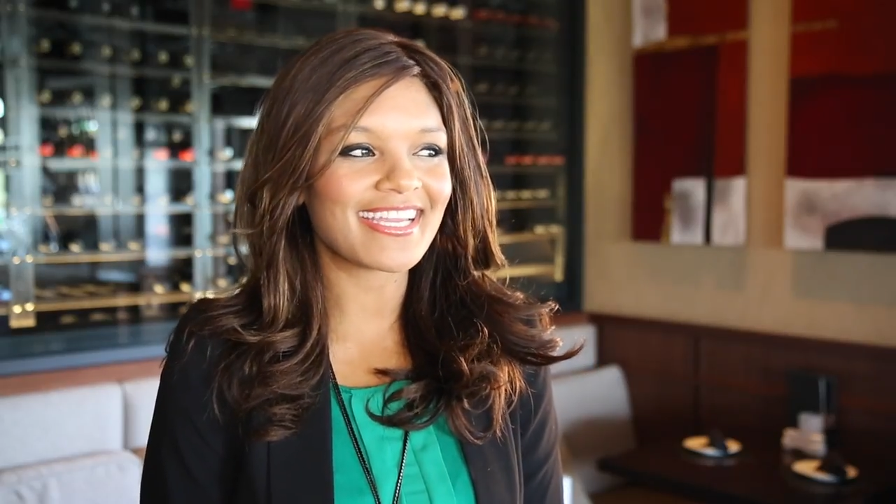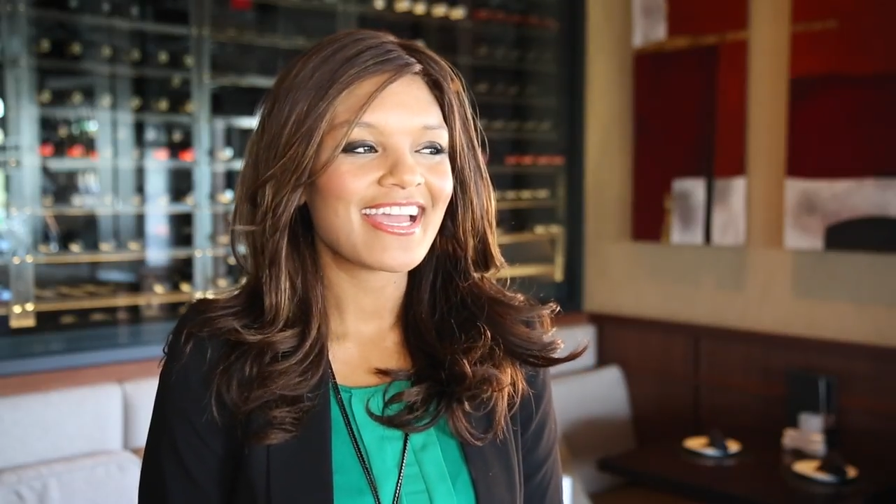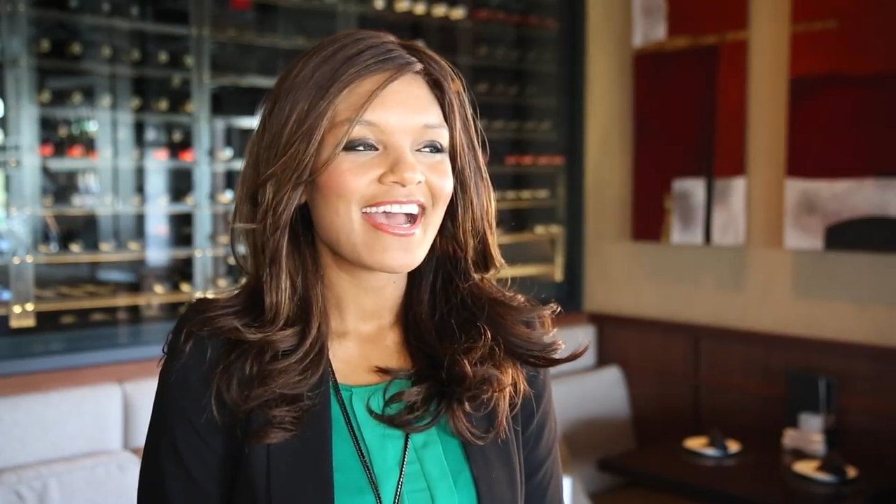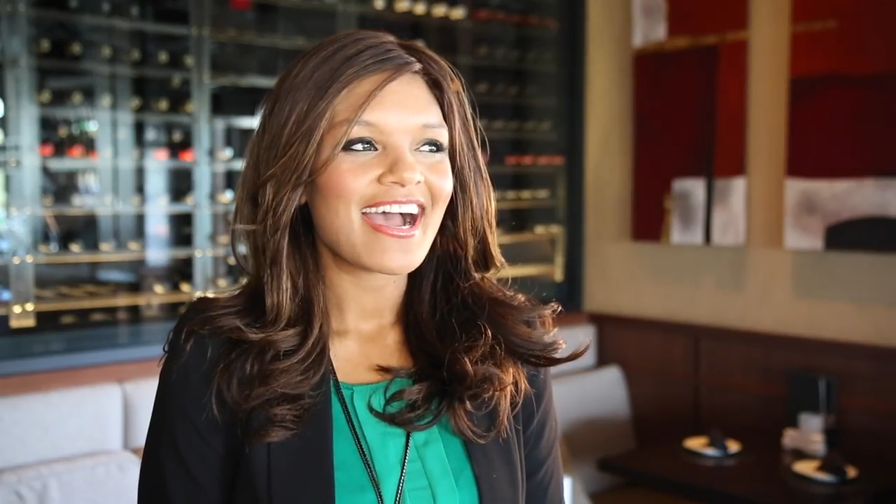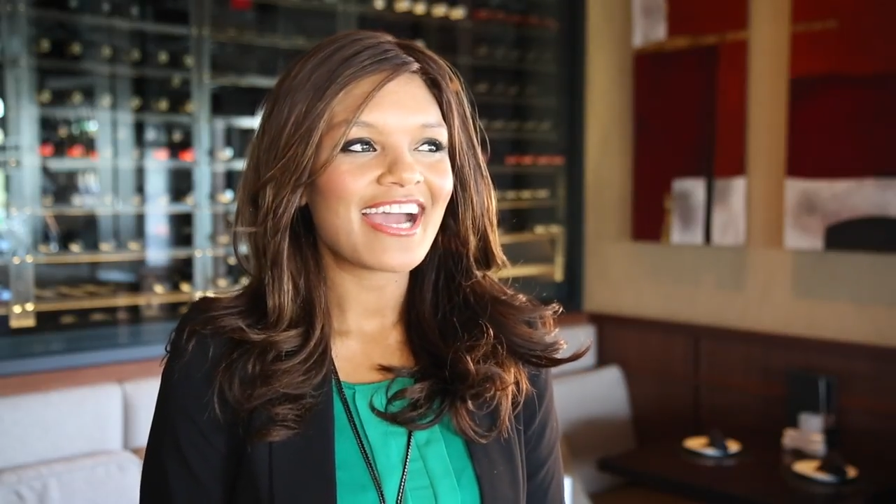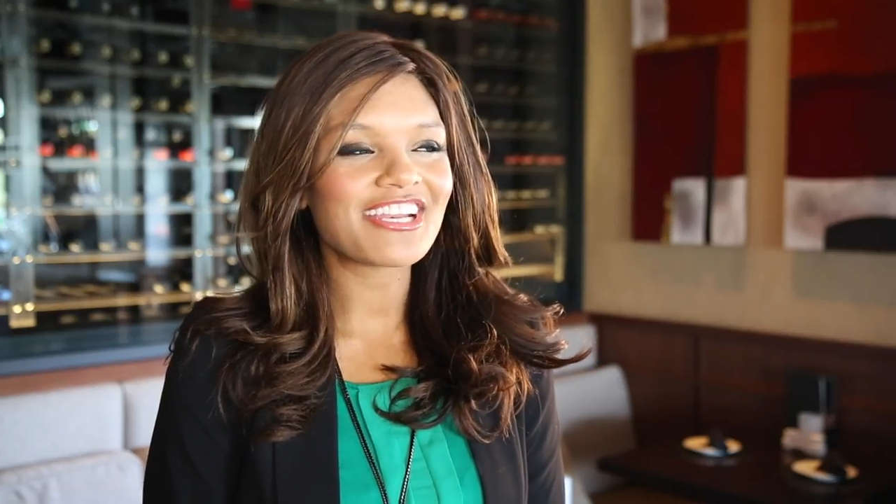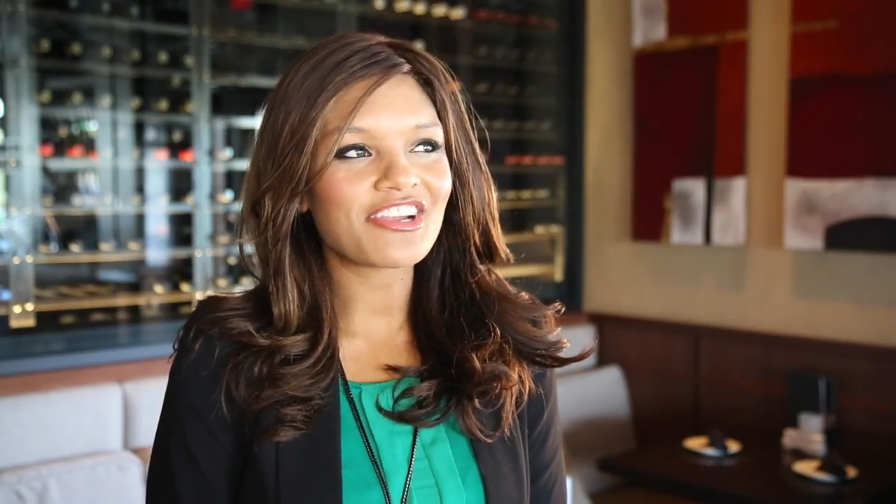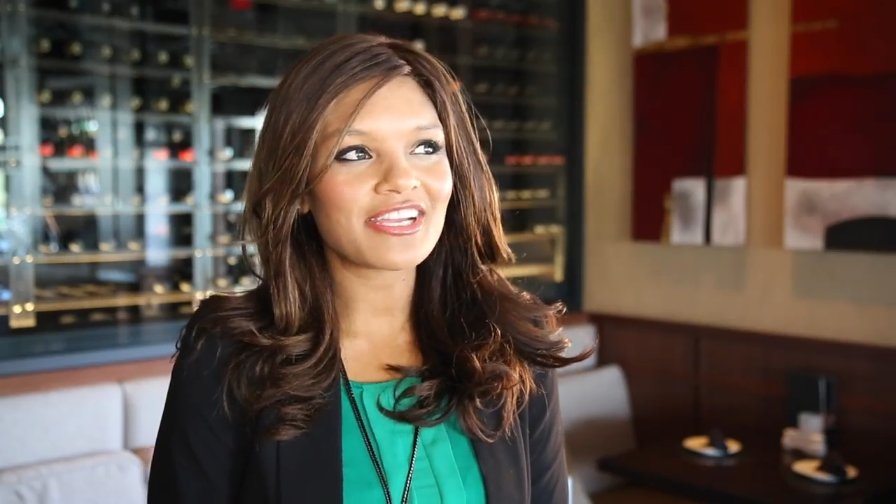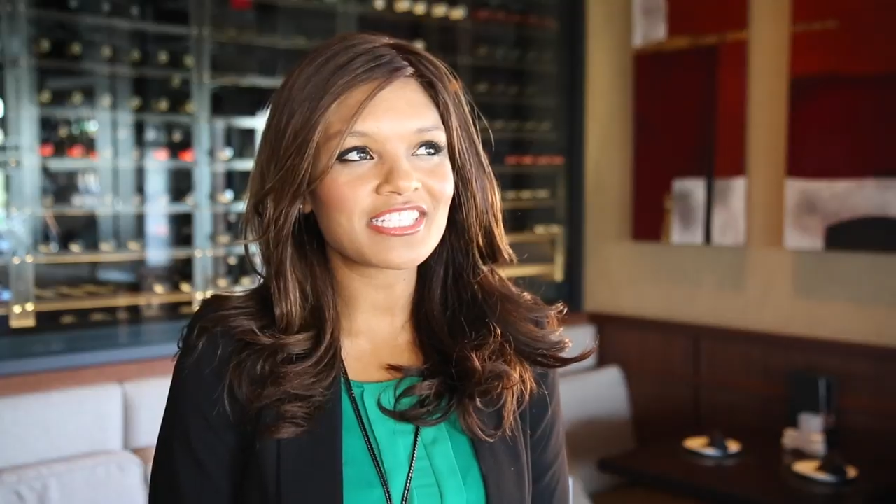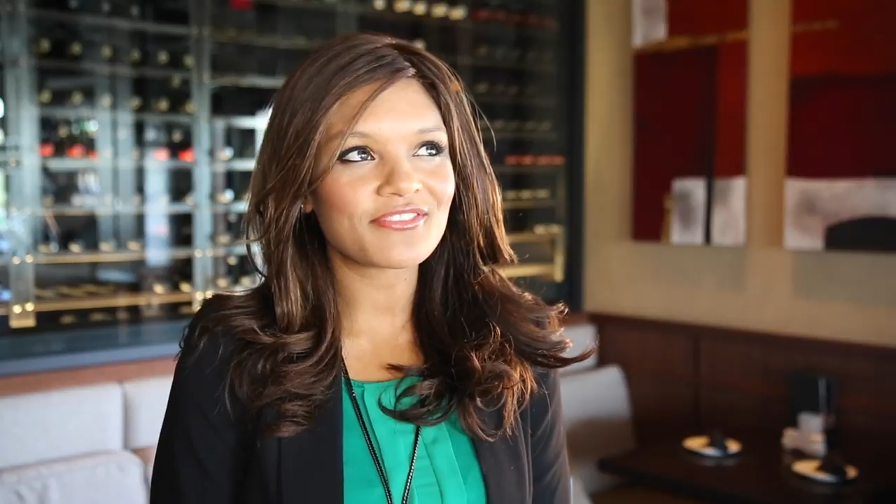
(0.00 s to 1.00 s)
I don't
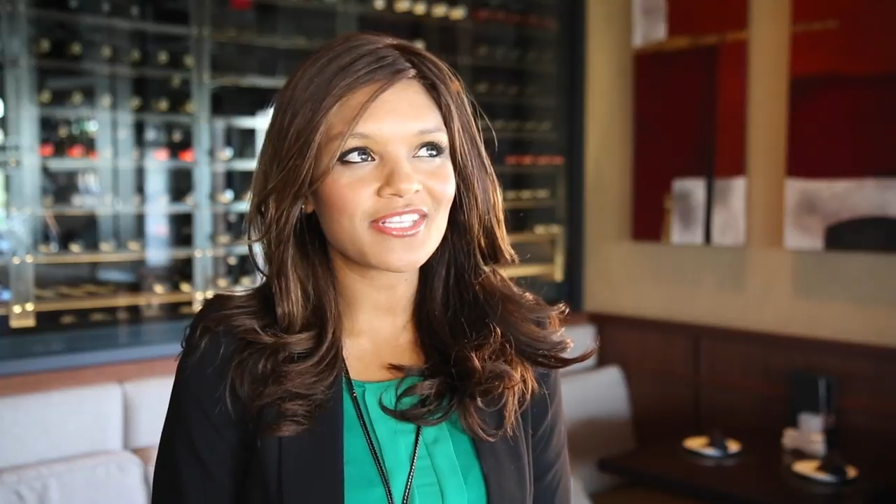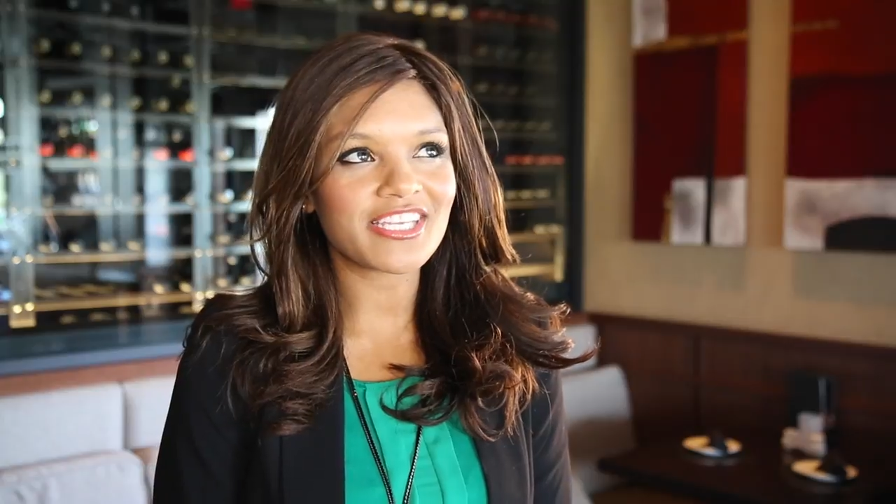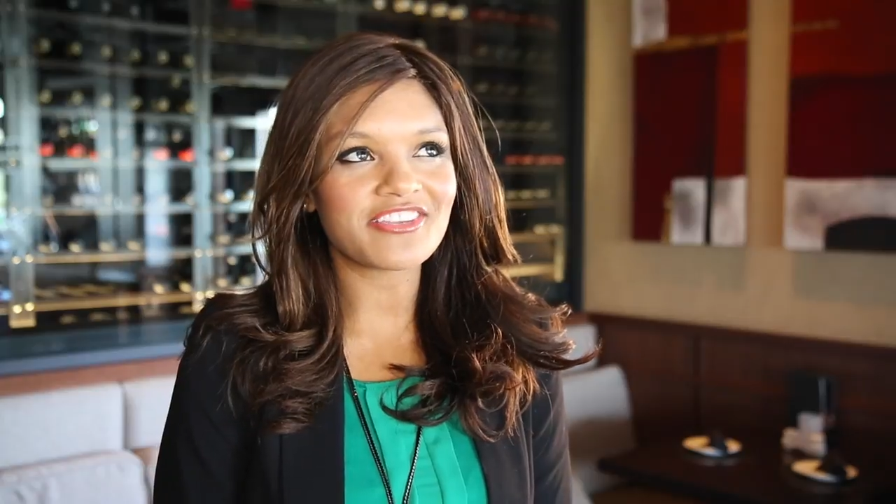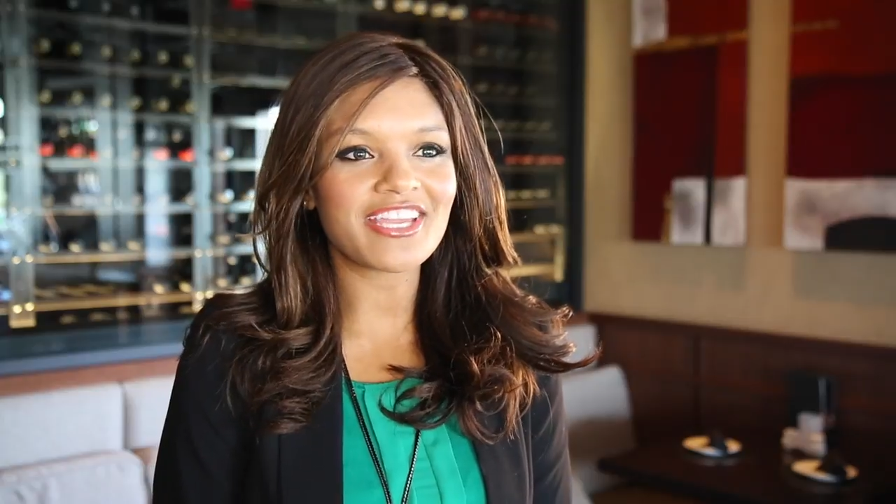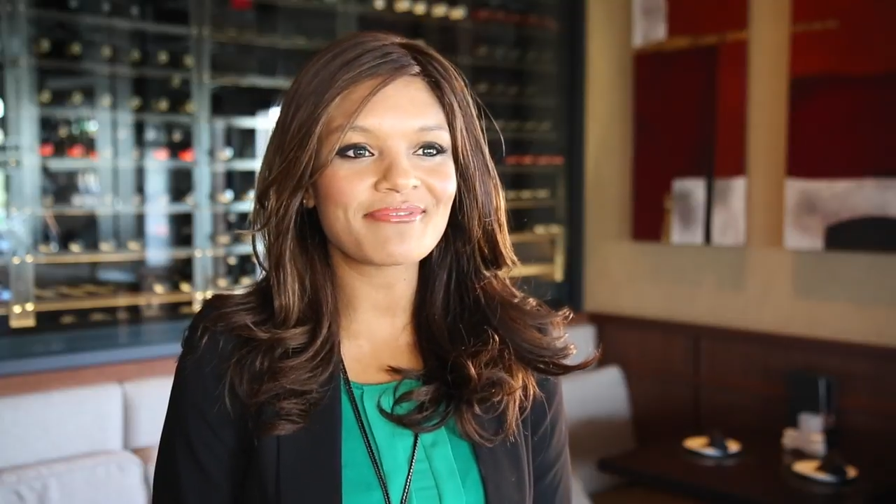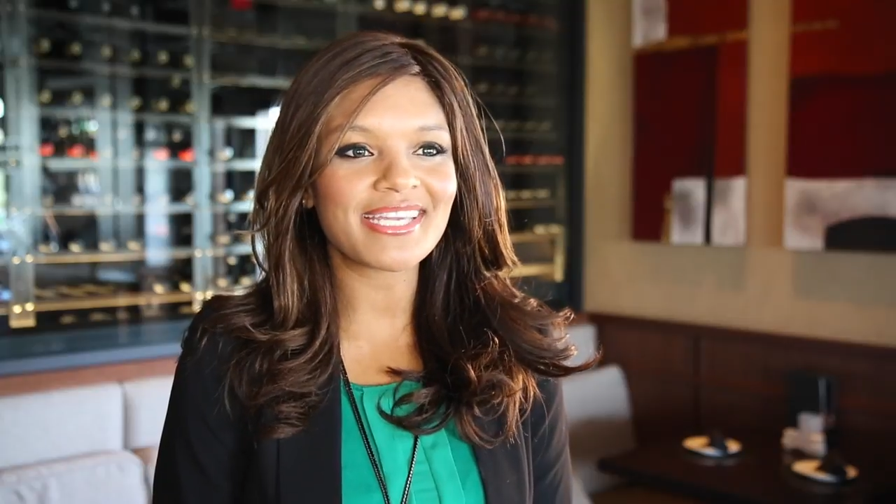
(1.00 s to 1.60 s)
know, I just feel like you can't